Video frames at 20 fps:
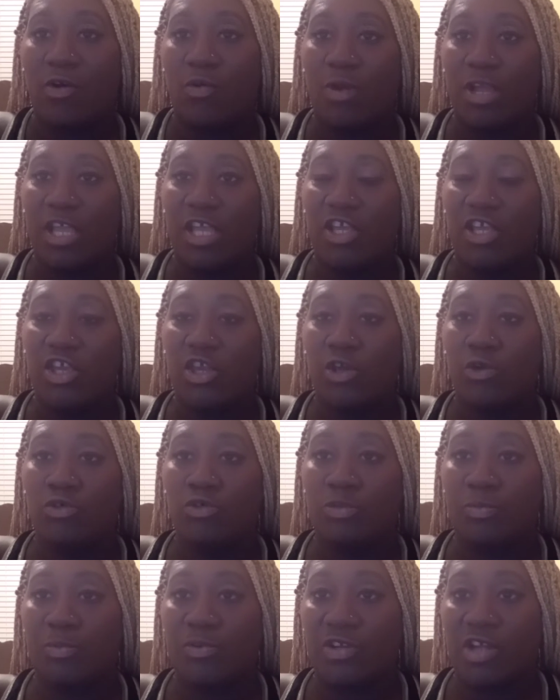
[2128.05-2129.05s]

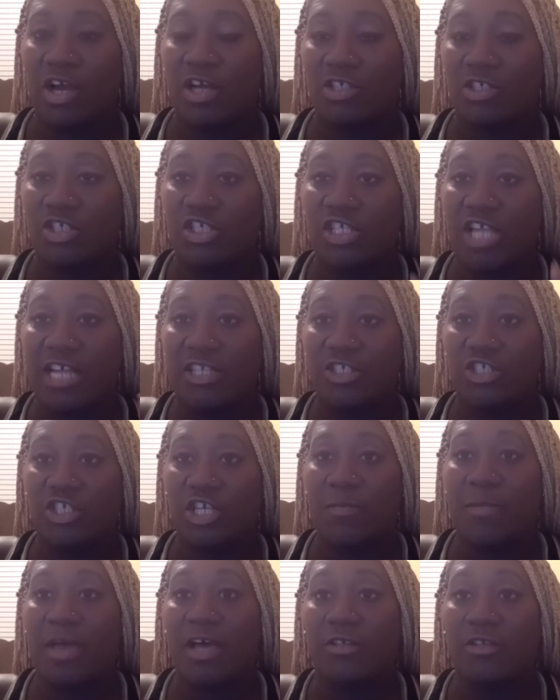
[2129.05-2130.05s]

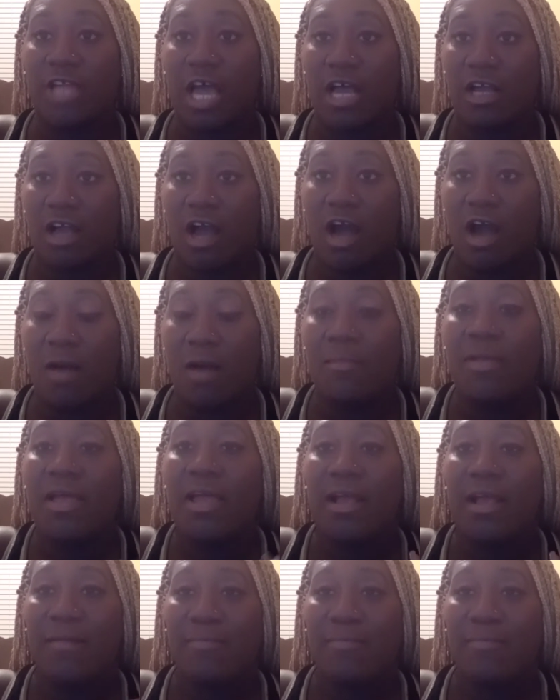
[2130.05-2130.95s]
queenqsproductions@gmail.com.